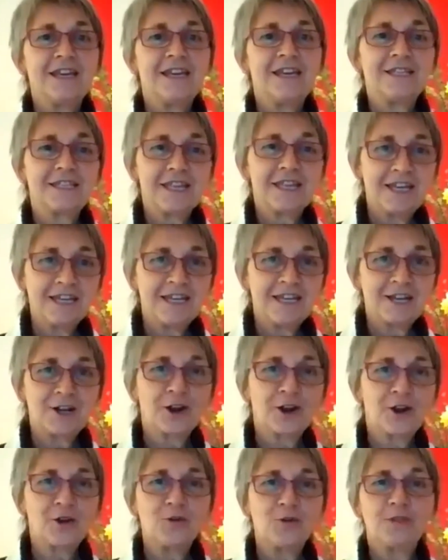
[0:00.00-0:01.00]
His inner
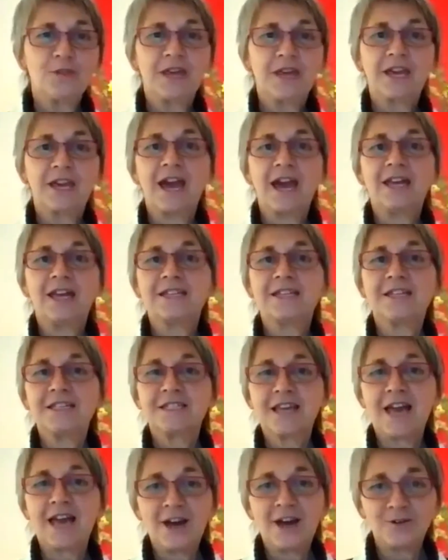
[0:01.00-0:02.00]
clothing and
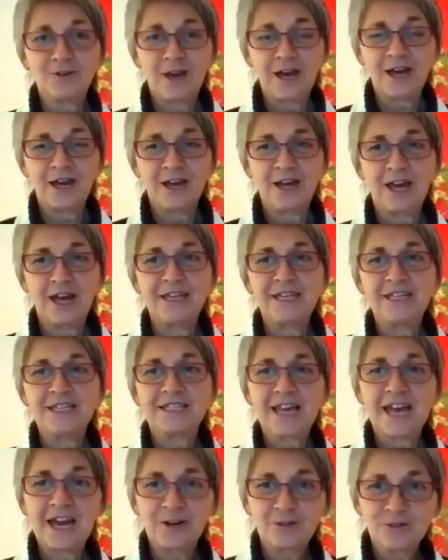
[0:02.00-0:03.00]
his
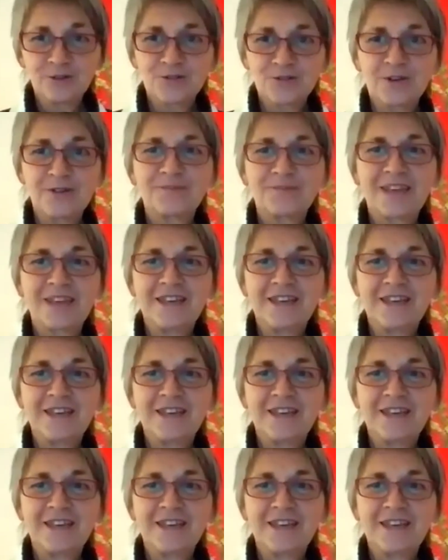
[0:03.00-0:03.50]
outer